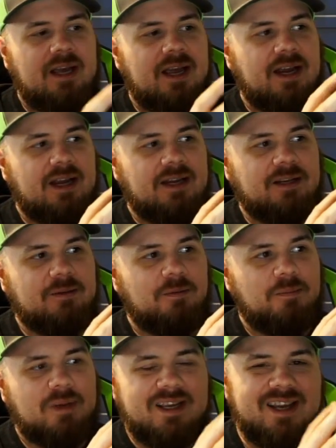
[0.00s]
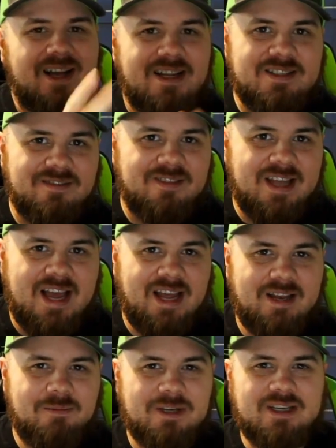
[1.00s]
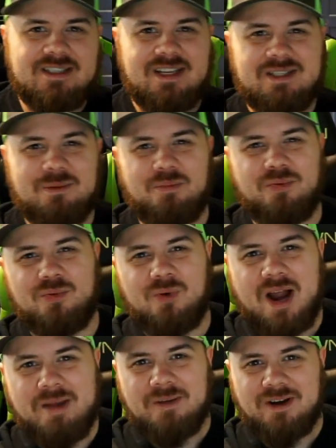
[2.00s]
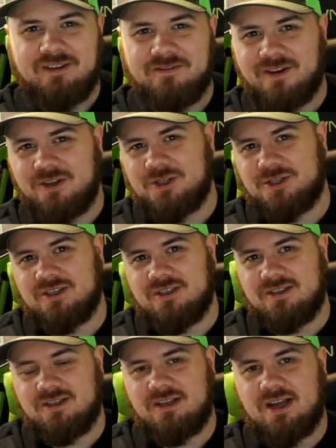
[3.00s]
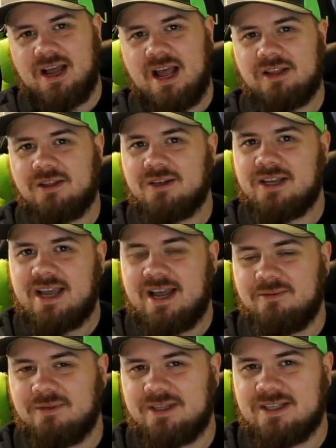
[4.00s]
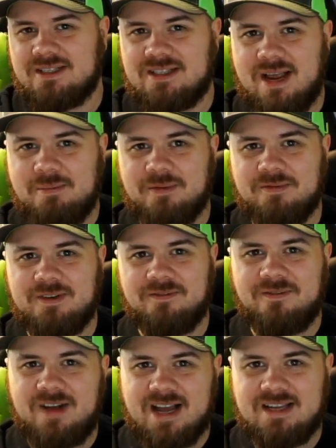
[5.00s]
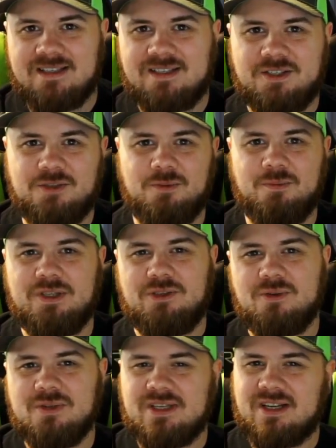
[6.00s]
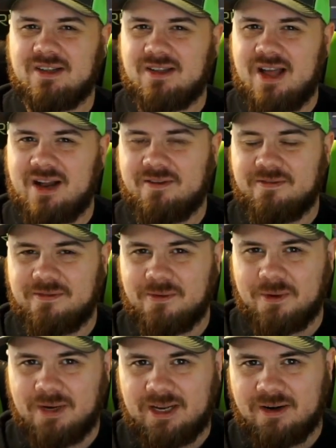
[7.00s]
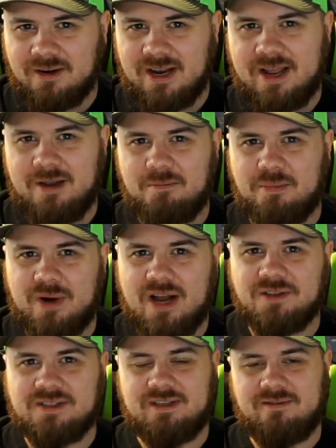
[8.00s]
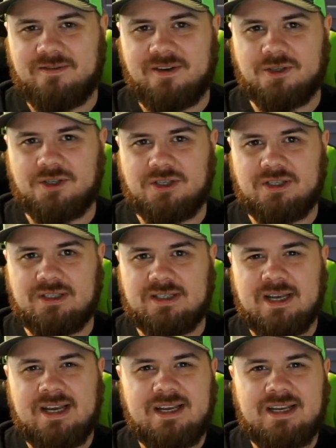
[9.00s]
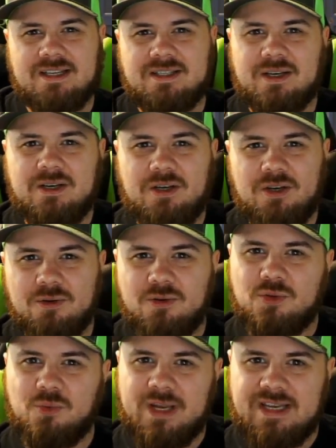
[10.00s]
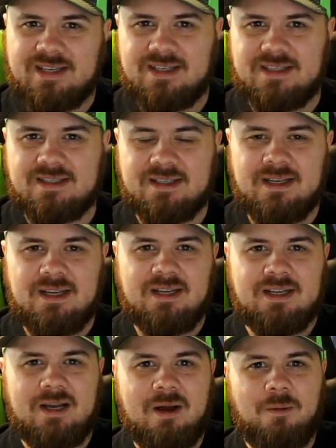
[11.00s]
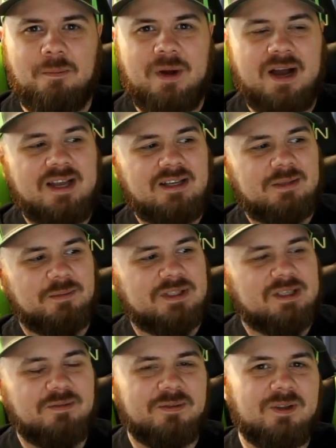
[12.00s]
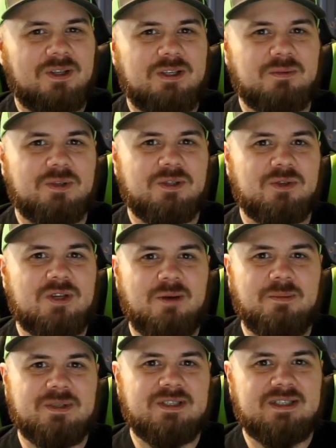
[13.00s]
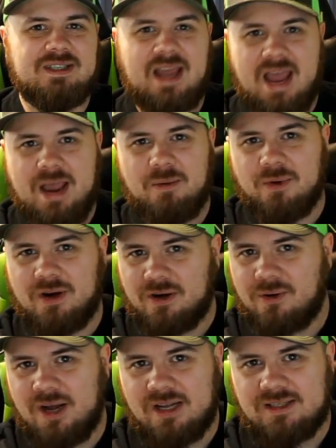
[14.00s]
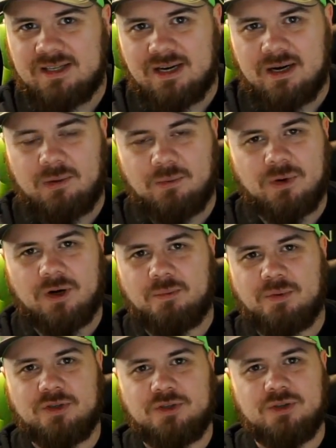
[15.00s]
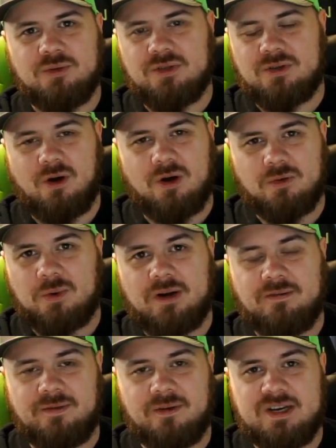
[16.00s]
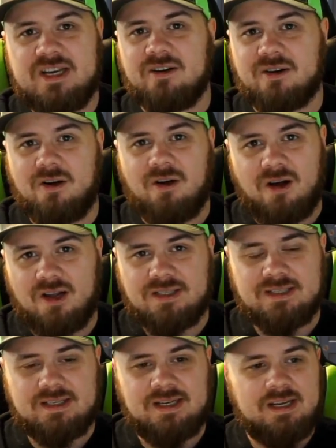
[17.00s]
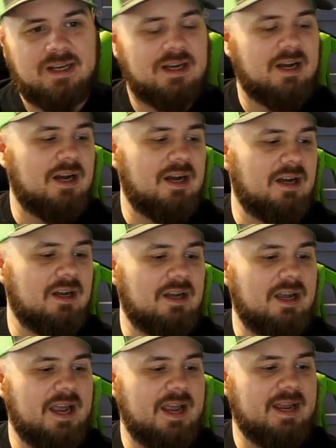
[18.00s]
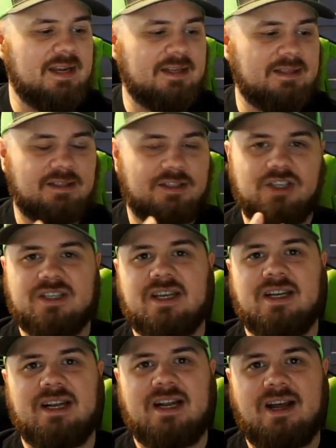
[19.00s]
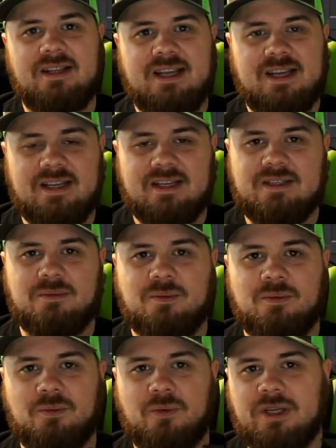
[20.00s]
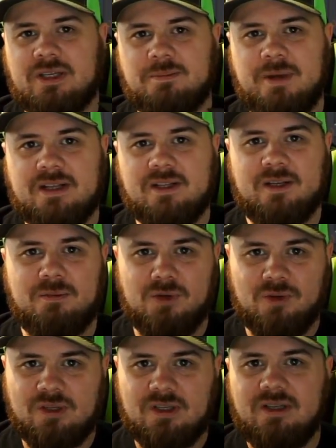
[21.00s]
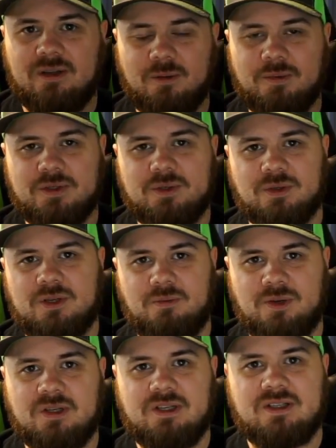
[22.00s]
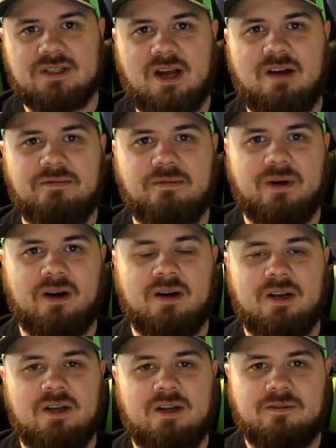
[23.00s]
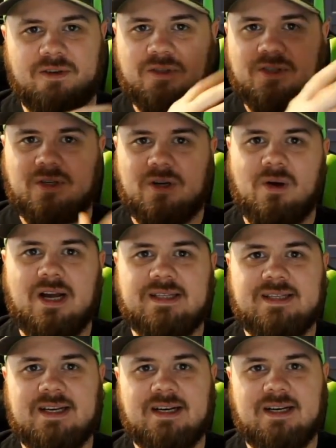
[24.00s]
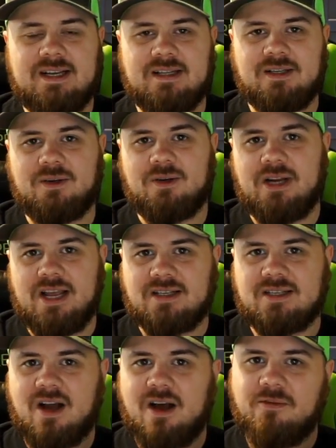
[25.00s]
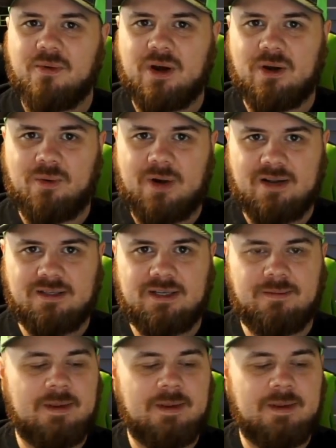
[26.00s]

And because of that, and because that's a primary function I look at with this type of device that you'd be using a lot of for internet and browsing functions, it's a huge weakness. Now, Pine specifically is one of those companies that say, hey, we're going to go out there, we're going to produce hardware for near cost, and just get it out in the hands. And we expect the community, the open source community, and the software folks to go out there and then create software around it.